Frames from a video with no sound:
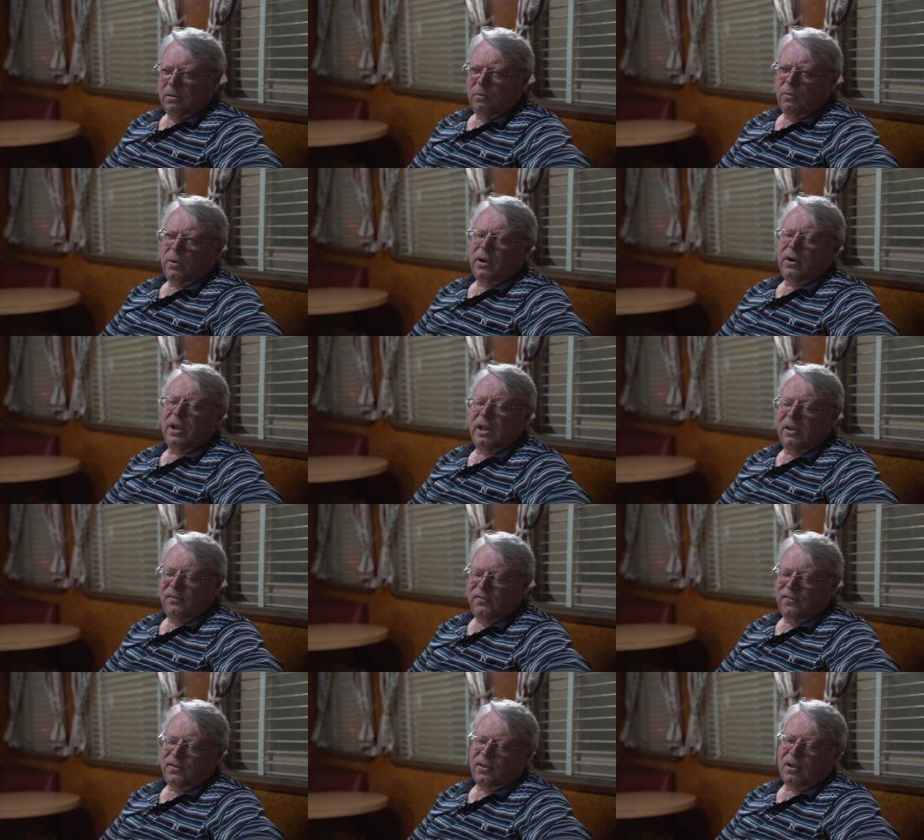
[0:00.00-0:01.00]
we're here
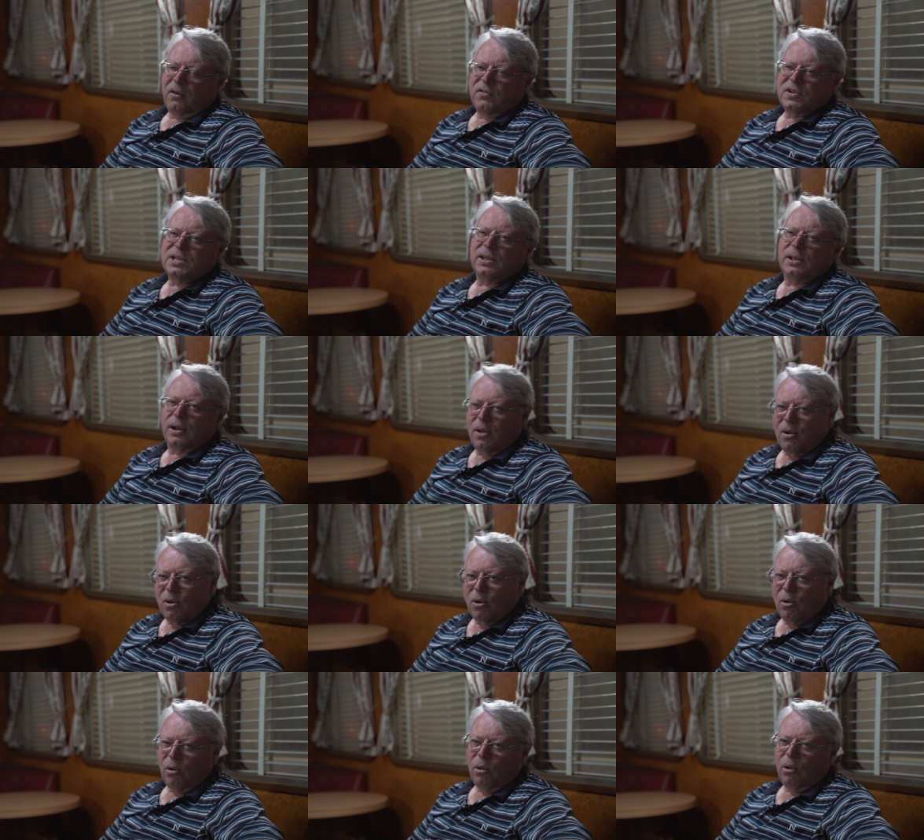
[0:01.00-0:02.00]
for obviously the
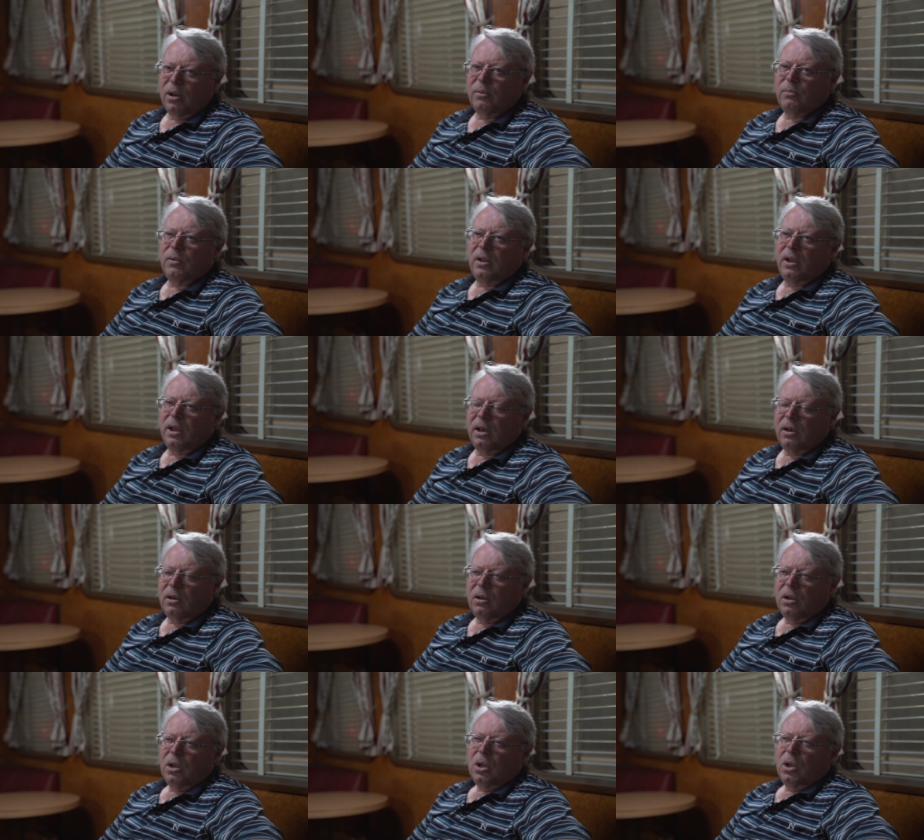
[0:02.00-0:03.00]
long haul and,
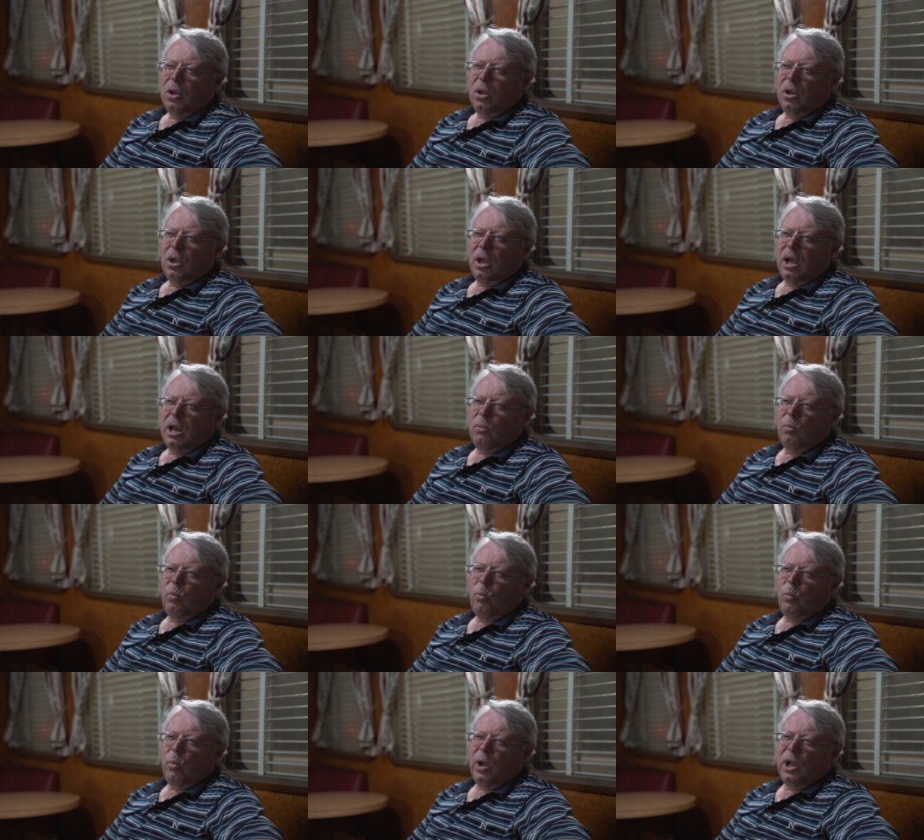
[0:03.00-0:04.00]
and
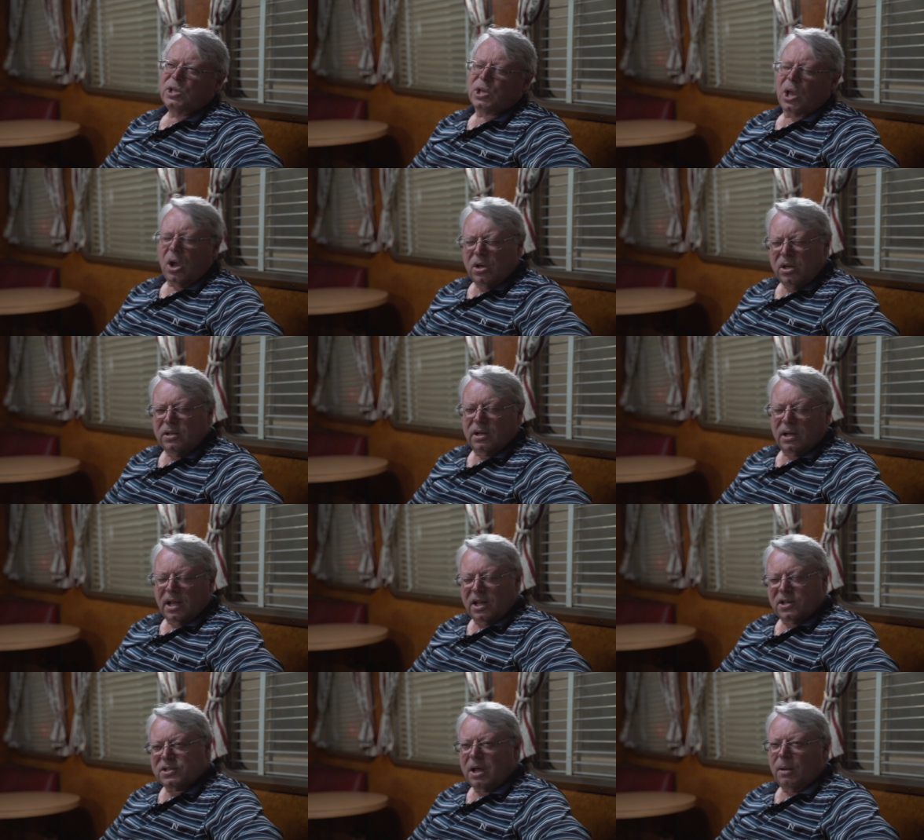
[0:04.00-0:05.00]
and it's only in the
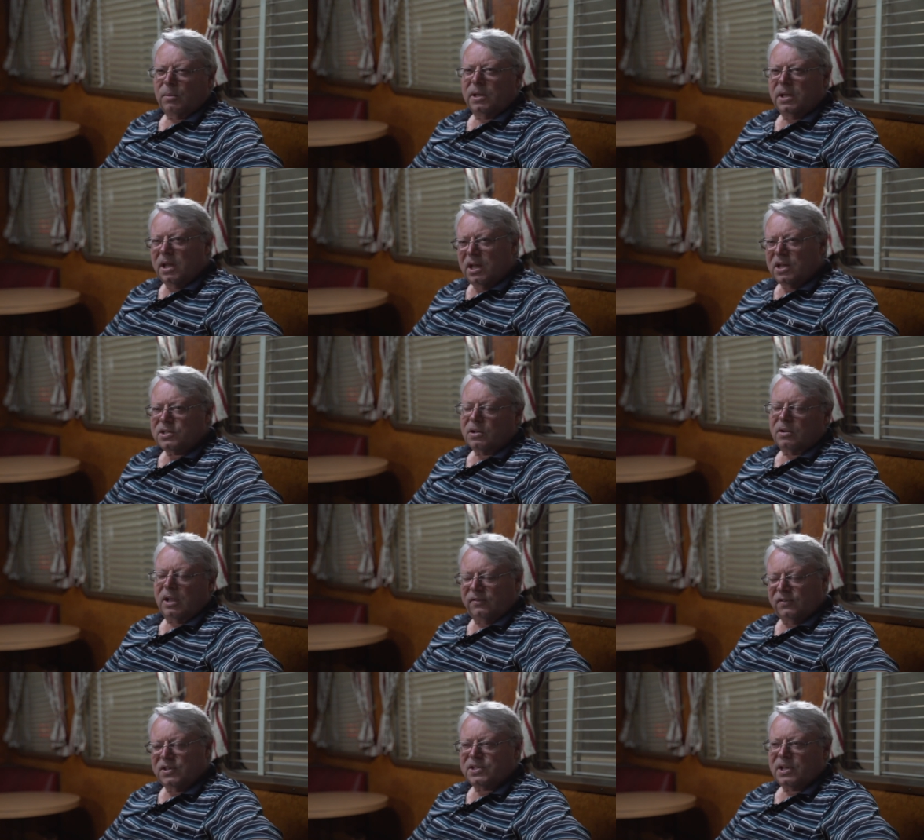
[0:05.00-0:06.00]
last couple of years, and I
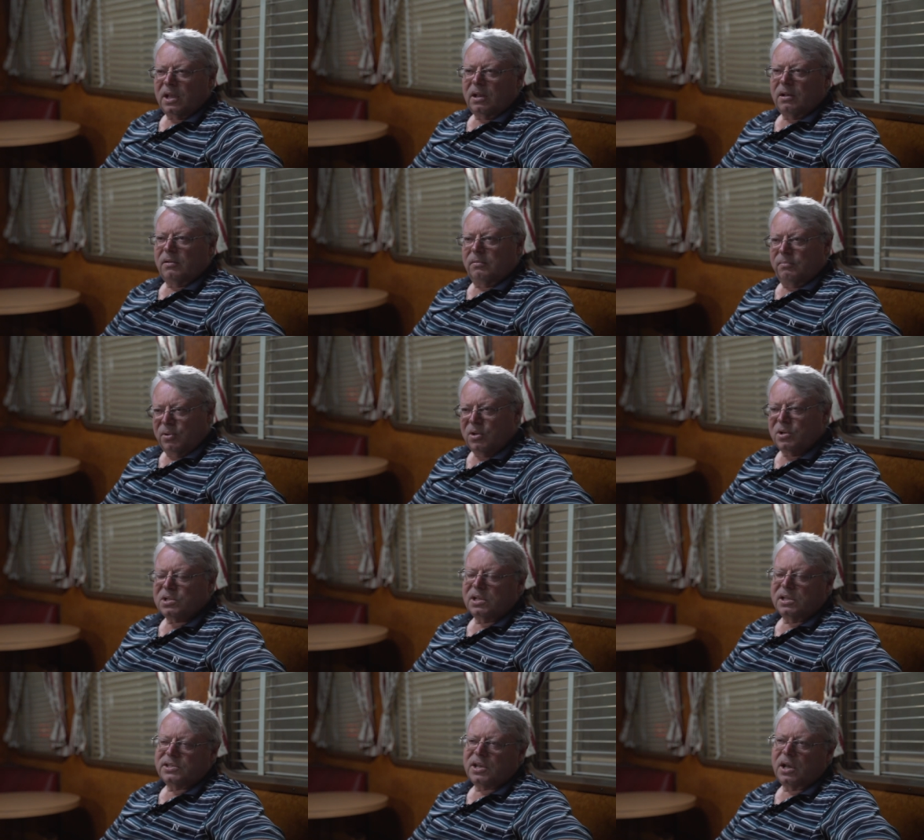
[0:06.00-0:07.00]
have to say it
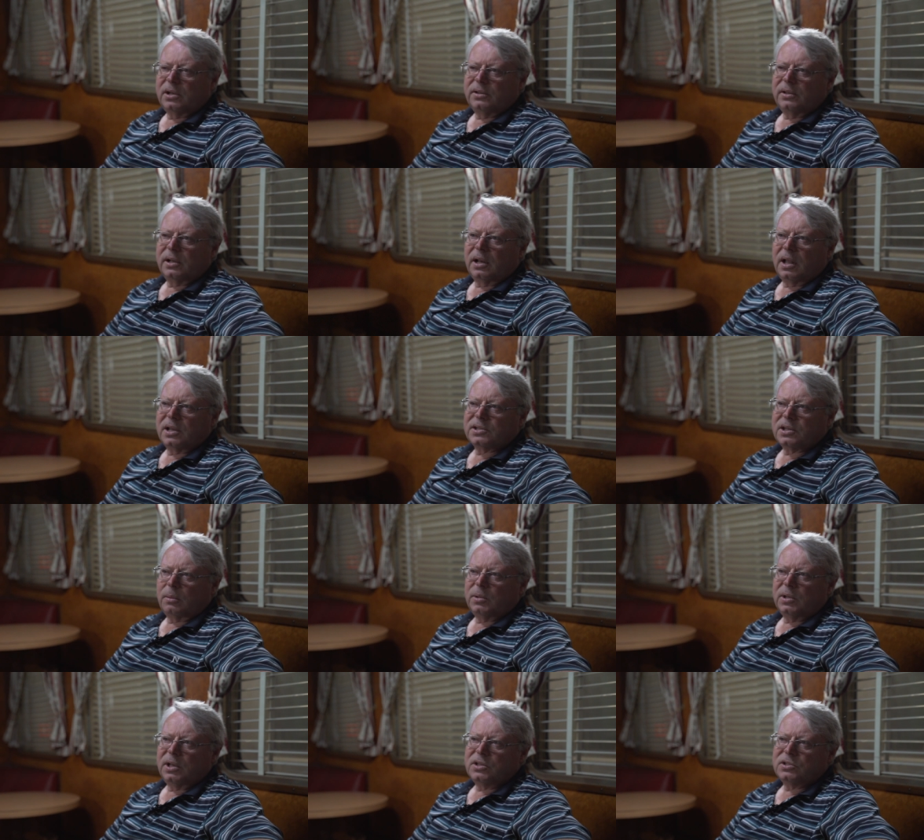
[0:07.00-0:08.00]
personally, it's only in the last
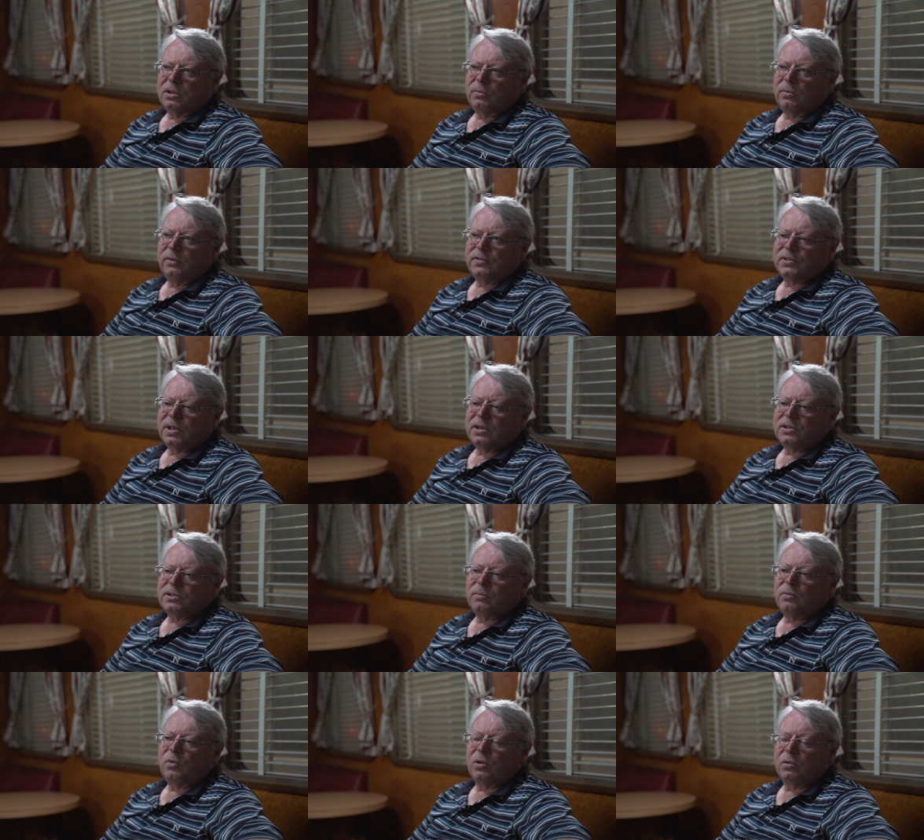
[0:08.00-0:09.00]
couple of years that we've seen
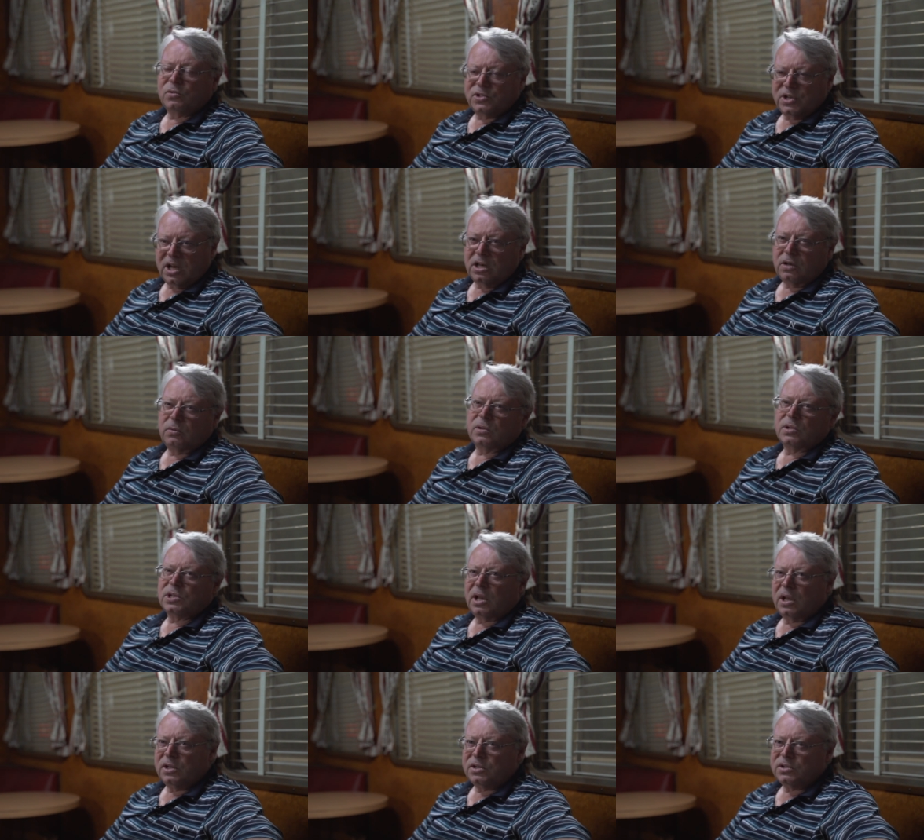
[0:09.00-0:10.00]
some real genuine
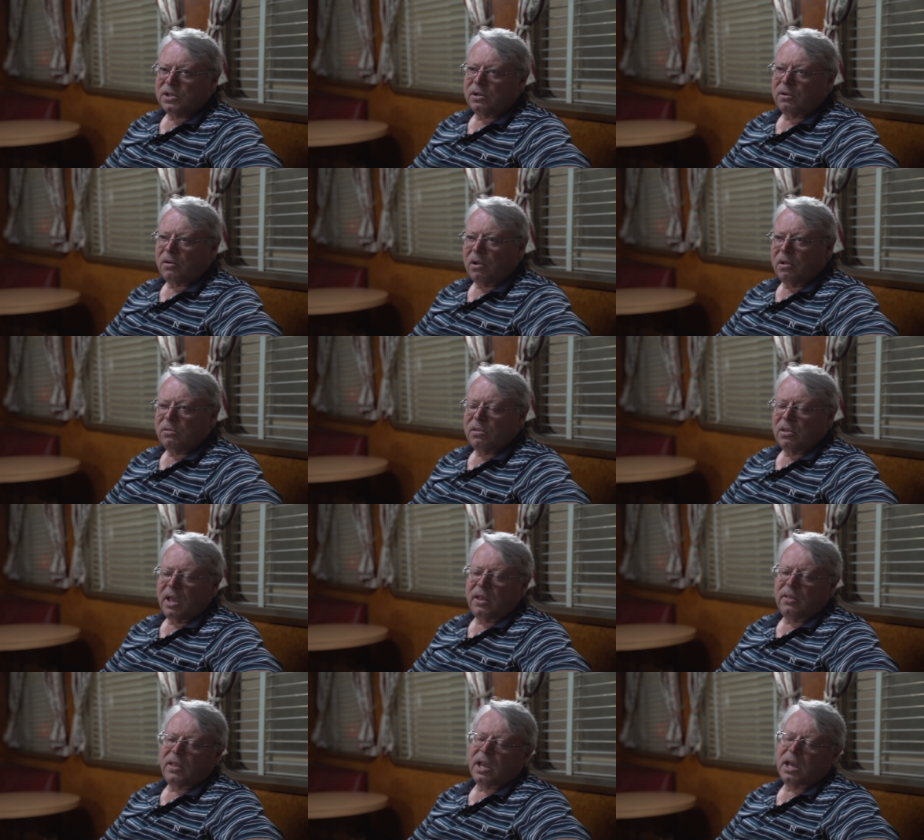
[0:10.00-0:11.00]
changes and growth.
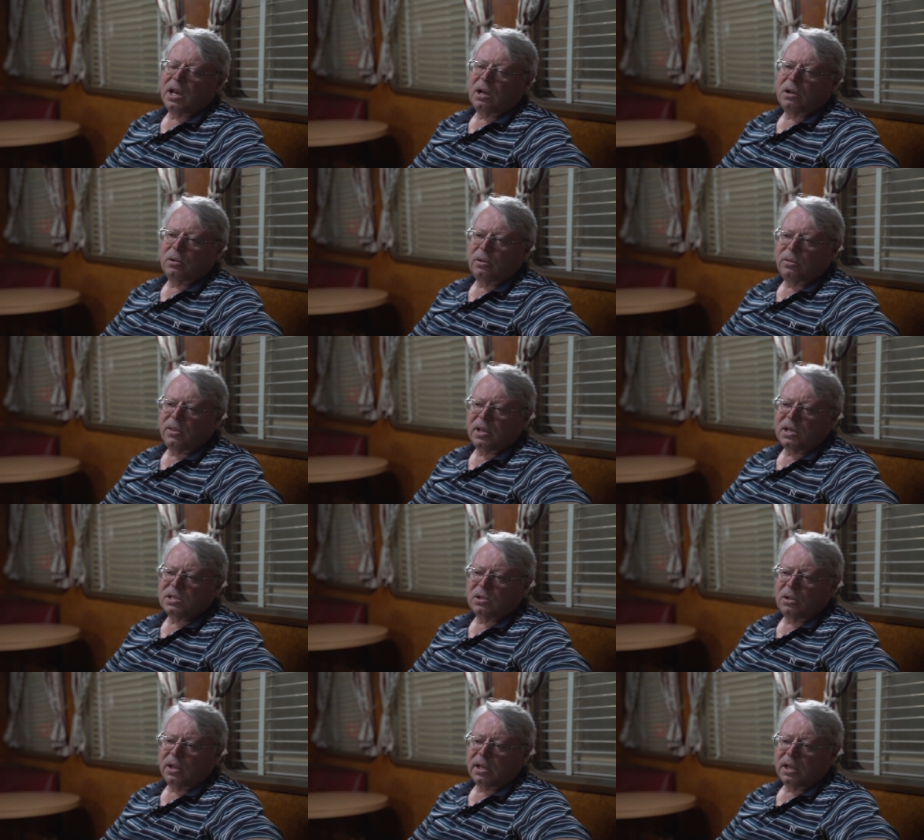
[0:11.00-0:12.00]
And they include
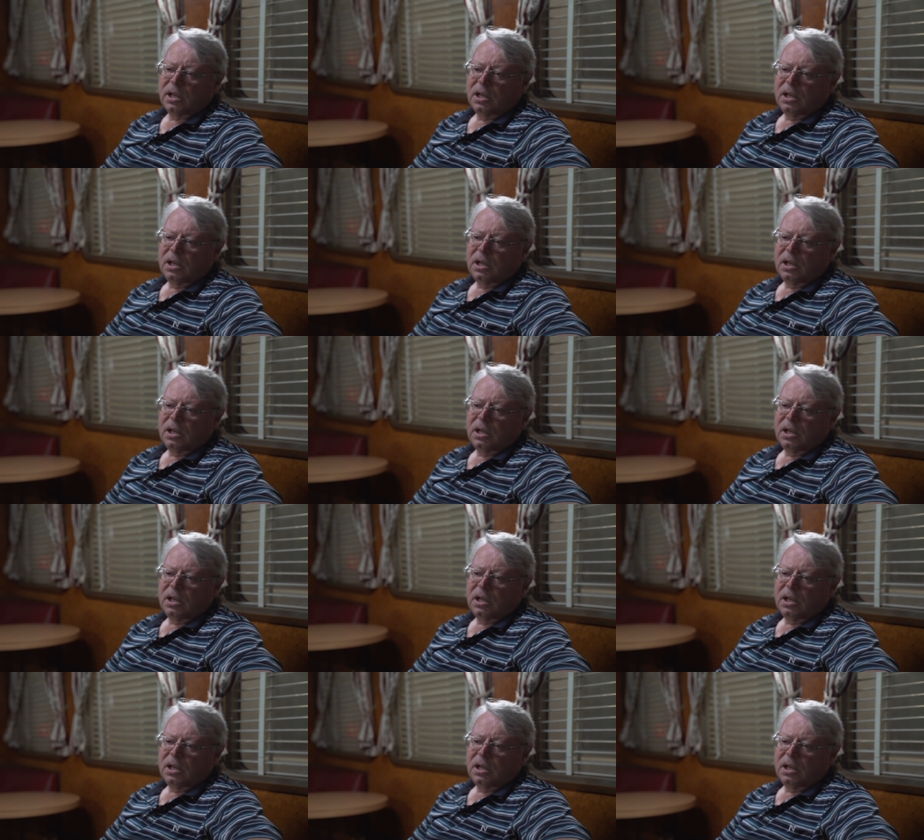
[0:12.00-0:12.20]
things like